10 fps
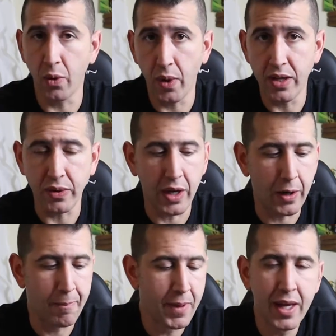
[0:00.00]
and away you
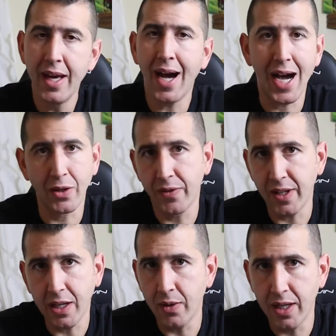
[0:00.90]
go. I don't
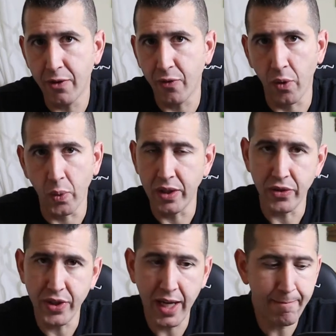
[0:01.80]
think you need it for
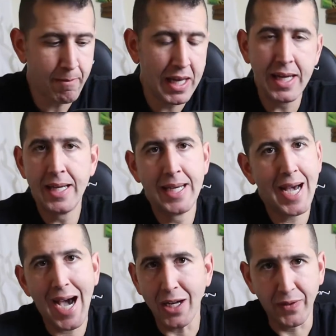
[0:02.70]
Windows 10.
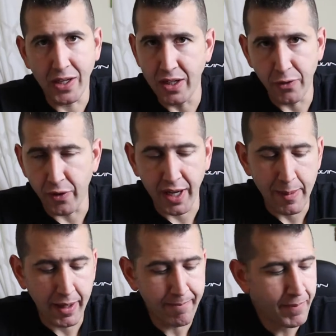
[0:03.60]
I don't think you need it for
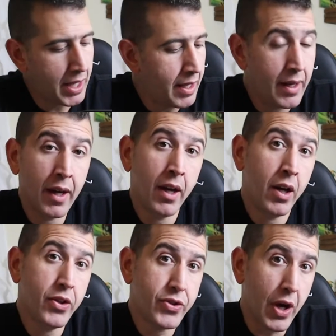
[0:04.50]
gaming.
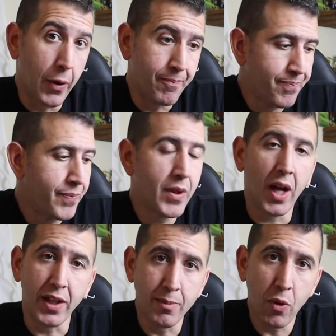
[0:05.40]
So,
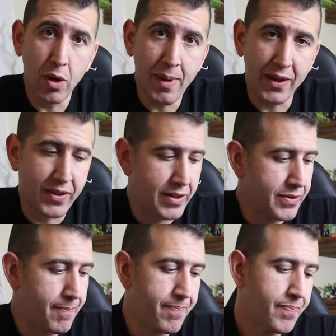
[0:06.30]
a little more about this.
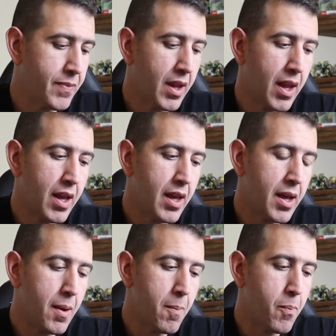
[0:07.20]

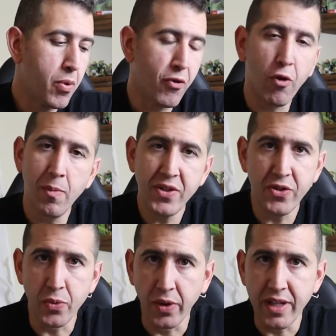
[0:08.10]
Performance
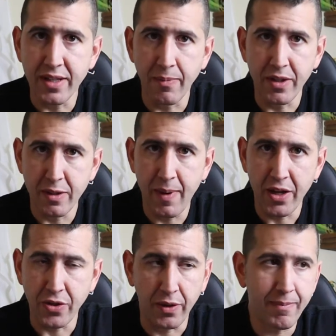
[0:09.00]
is really something
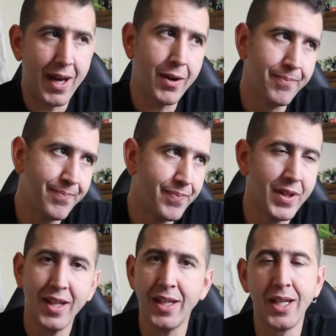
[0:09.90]
special. Now,
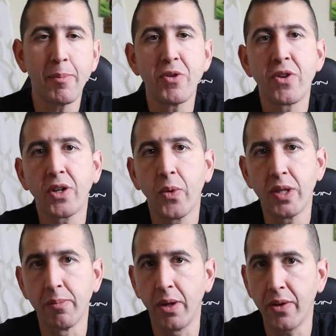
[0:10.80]
the numbers aren't going
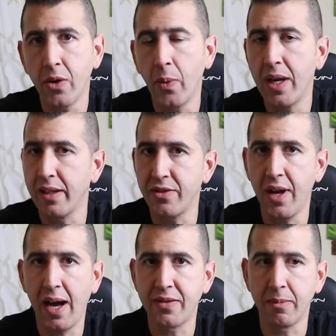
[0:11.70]
to blow you away unless you
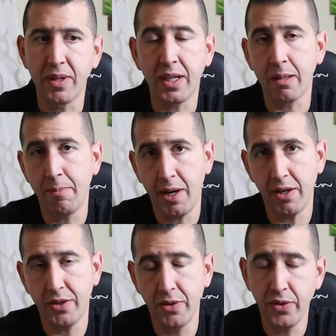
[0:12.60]
have something to compare
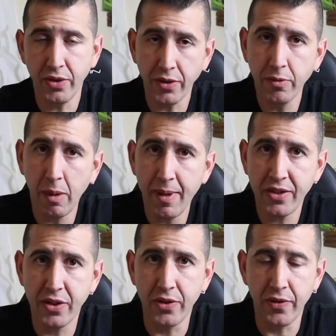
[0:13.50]
it to, so I'll do my
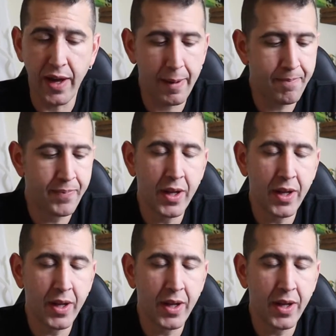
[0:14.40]
best to do that.